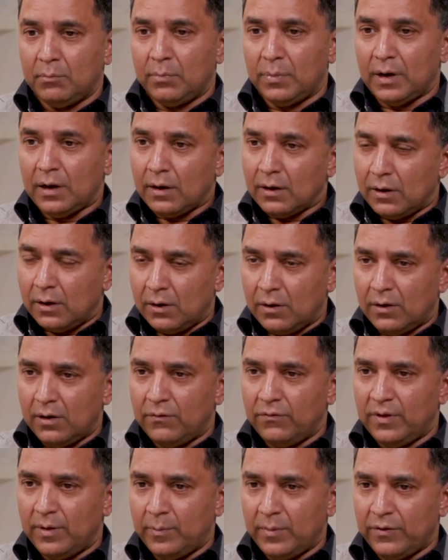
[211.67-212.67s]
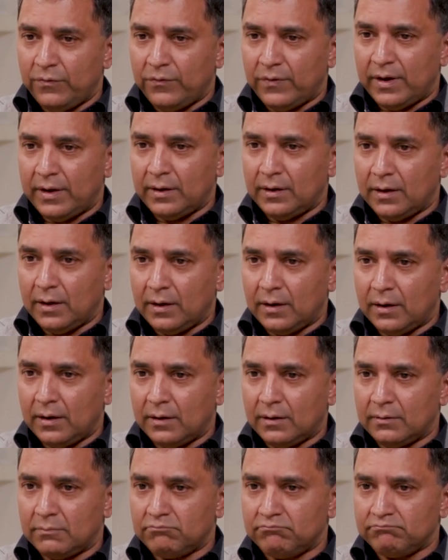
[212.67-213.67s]
But a lot of them I find
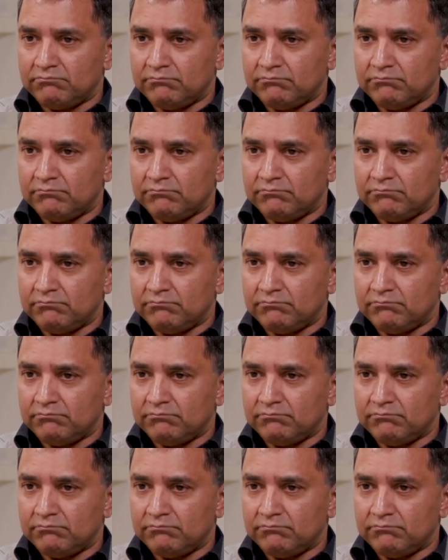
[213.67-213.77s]
are